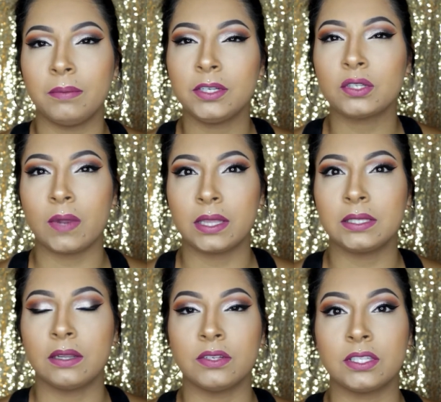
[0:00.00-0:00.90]
let me just write
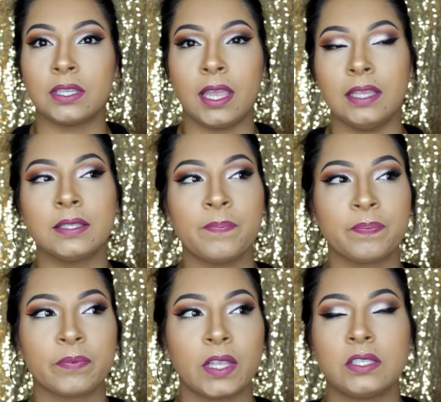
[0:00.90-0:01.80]
this down just in case.
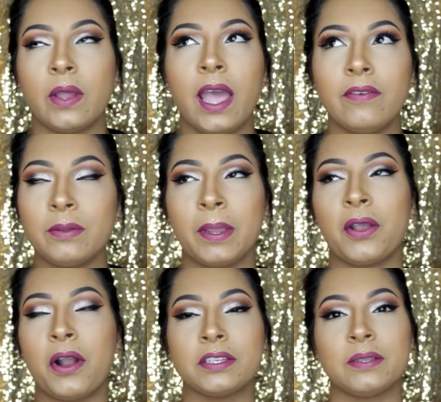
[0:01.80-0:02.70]
So I have it in my
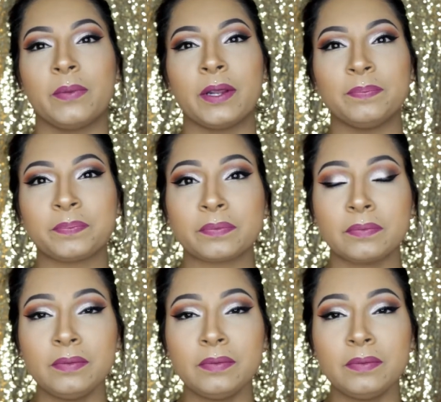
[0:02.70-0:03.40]
car somewhere.